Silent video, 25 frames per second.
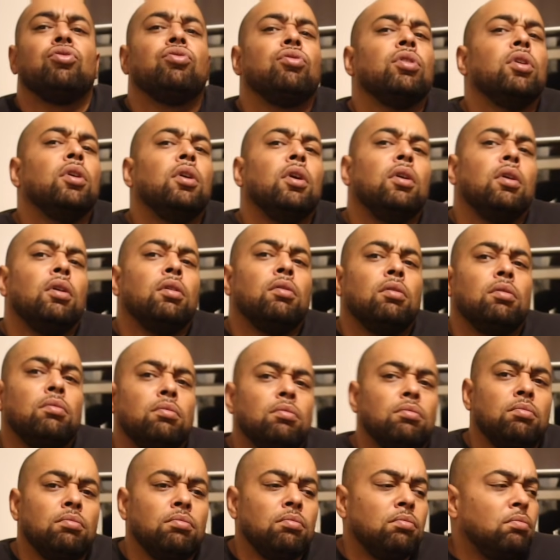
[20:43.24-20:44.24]
That's
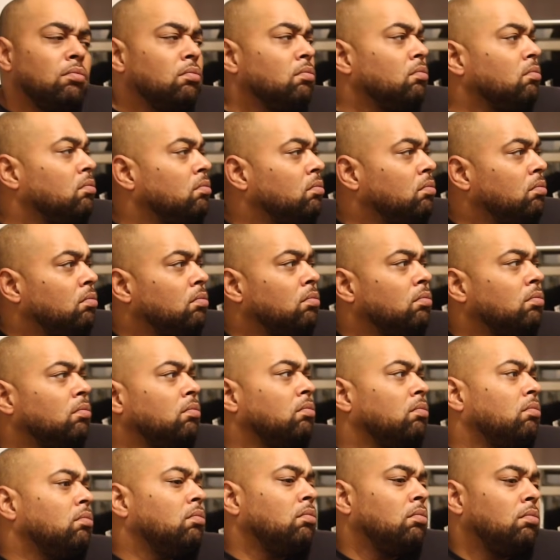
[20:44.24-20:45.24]
already invested in my
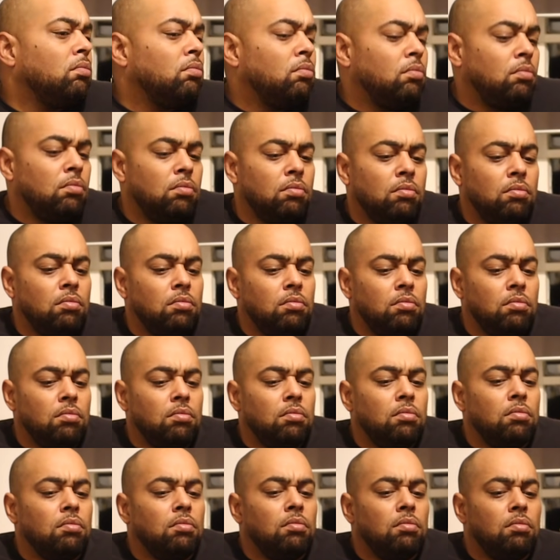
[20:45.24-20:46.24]
business, so it's up to
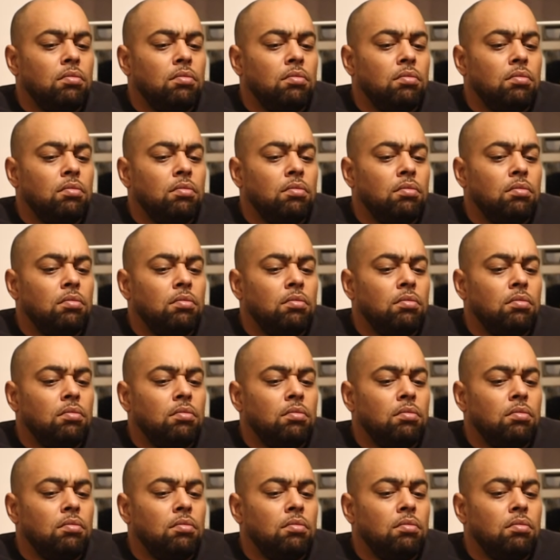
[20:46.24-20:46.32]
mom.